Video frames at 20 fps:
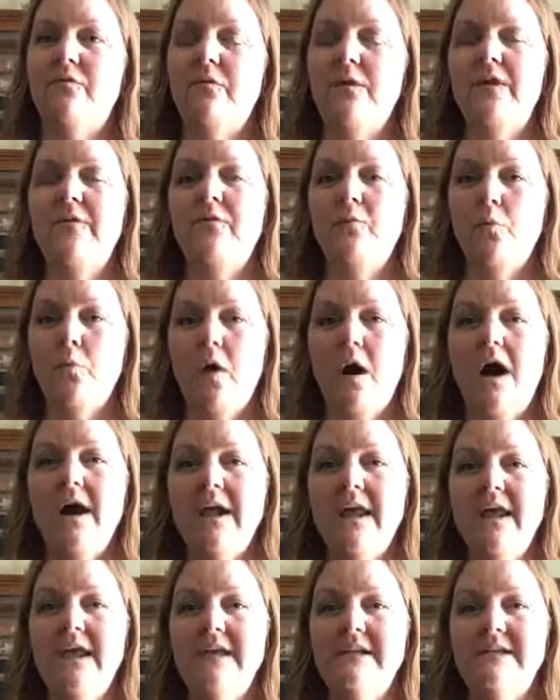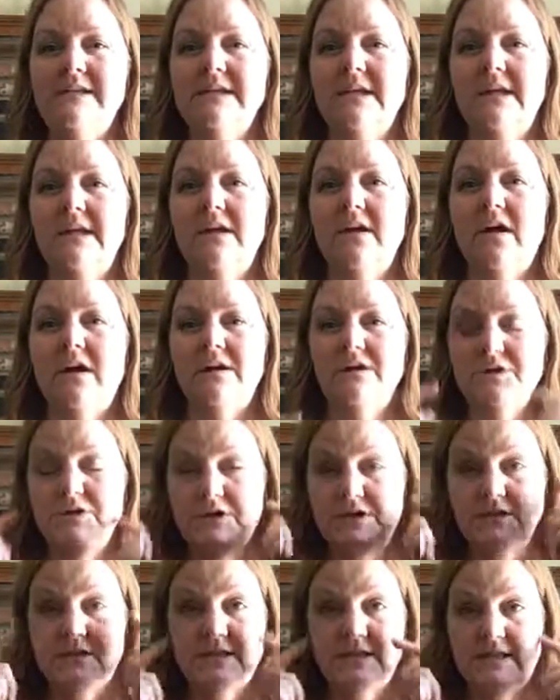If walking is going to cause you
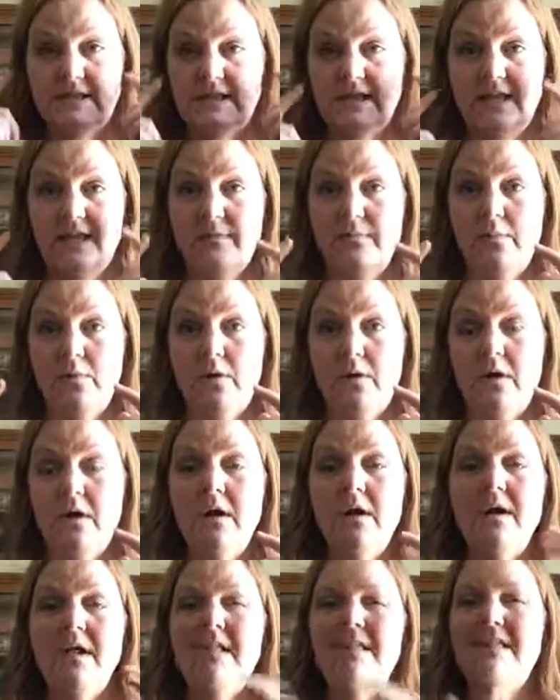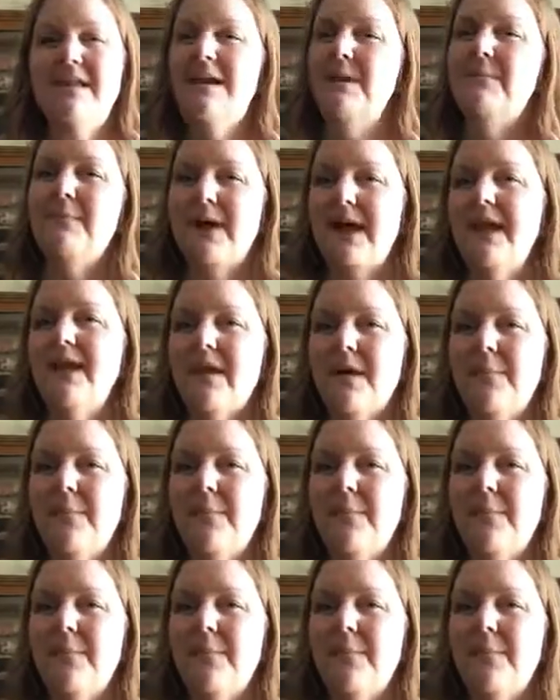just to think more, then it might